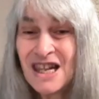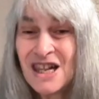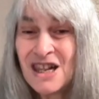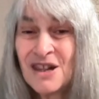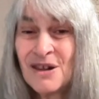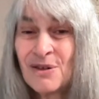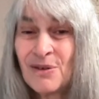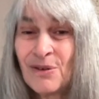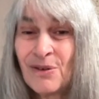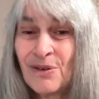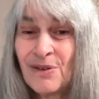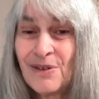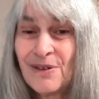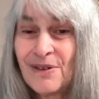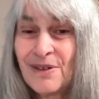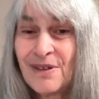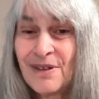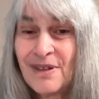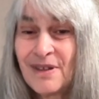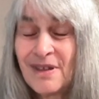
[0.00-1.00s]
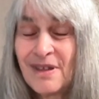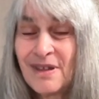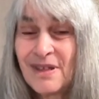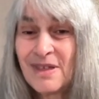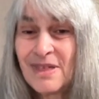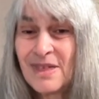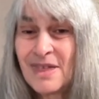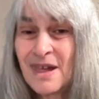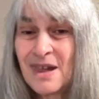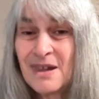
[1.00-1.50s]
of you
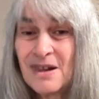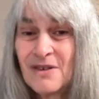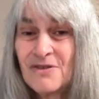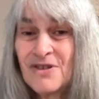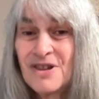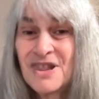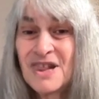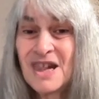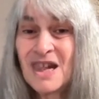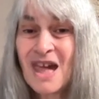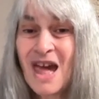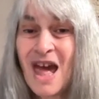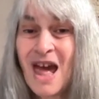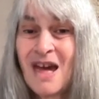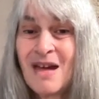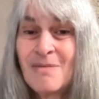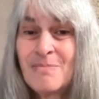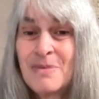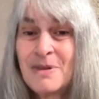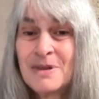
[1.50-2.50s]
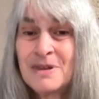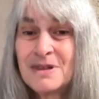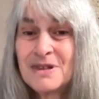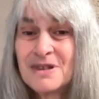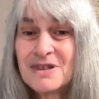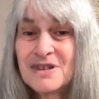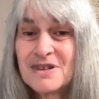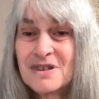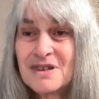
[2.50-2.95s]
that everything happens.